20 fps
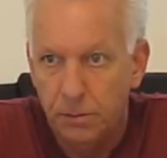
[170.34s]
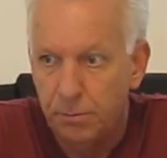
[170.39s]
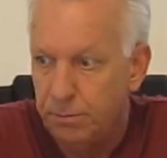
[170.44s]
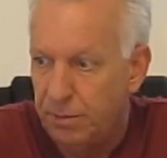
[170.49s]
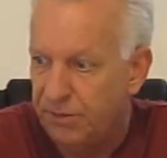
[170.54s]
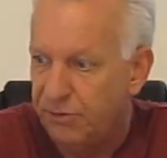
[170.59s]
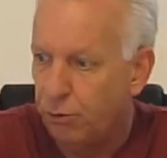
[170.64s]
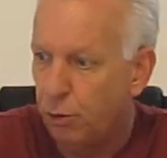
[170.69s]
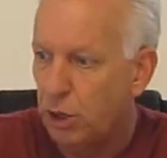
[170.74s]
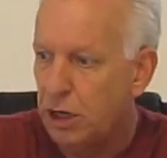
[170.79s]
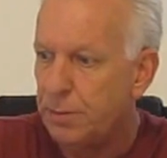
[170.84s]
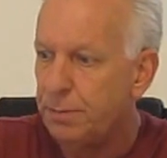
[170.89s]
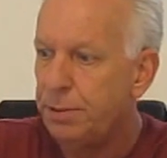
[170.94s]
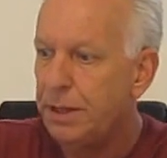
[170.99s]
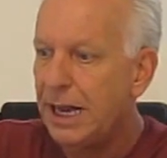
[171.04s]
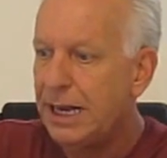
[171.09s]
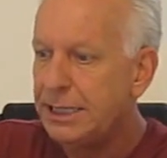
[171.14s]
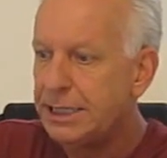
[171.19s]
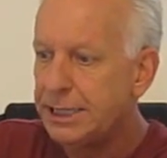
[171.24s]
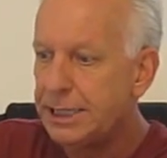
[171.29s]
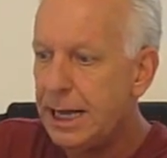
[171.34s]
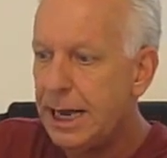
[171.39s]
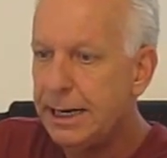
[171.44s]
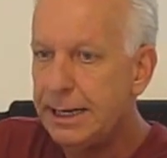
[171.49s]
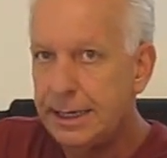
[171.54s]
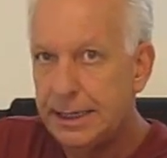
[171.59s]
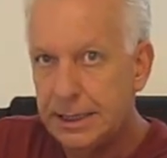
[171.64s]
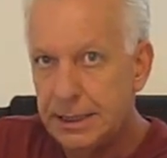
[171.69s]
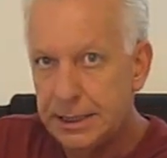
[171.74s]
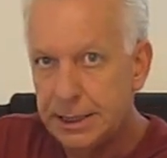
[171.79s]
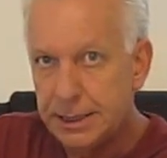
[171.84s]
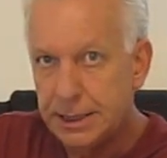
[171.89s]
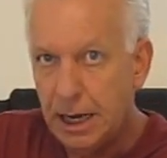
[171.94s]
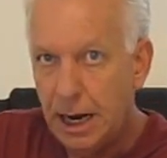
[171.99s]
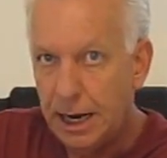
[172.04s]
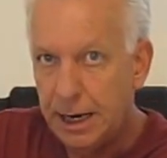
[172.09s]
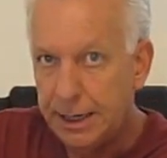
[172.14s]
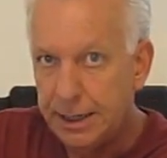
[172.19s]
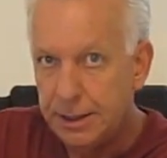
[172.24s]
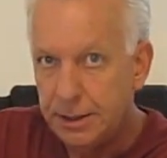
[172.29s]
before you place that
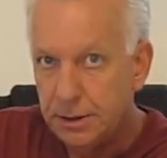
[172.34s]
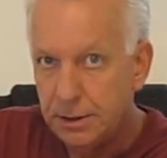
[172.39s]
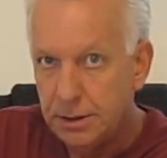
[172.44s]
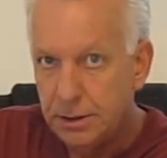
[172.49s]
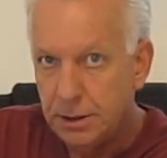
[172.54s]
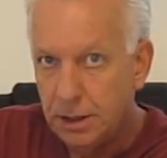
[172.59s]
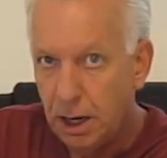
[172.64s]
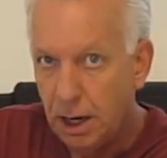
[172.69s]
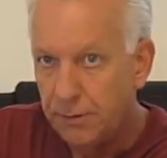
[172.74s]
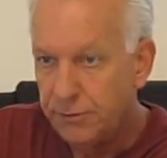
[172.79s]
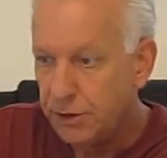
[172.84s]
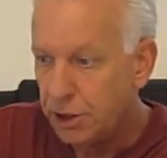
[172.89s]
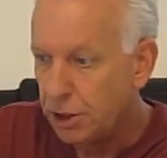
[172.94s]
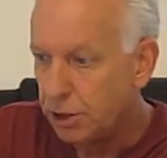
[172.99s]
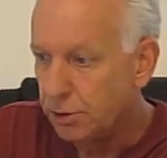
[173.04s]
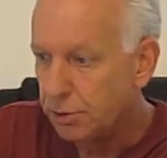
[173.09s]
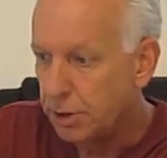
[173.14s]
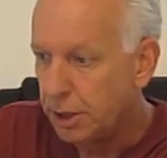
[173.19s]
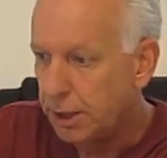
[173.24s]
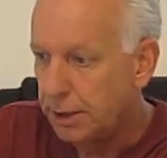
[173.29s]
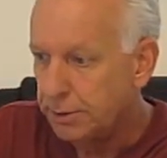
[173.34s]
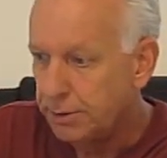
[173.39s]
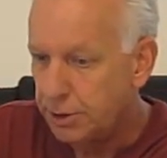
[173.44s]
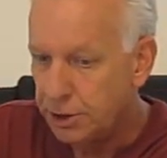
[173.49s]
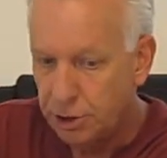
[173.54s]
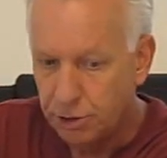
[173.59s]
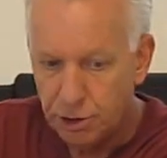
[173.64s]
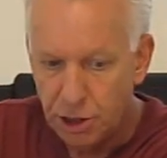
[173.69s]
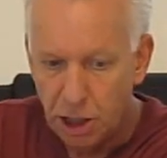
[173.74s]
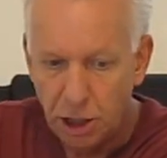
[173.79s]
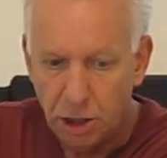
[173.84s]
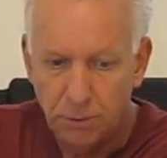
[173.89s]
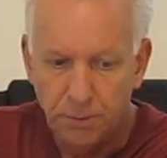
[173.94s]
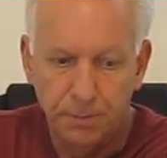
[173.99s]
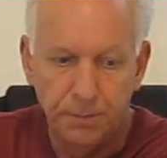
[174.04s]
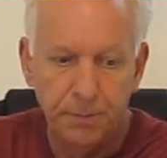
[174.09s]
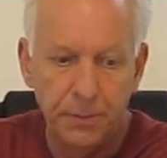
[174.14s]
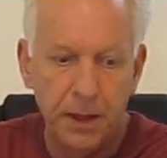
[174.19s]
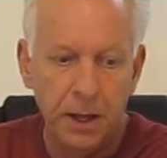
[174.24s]
inside of your dome.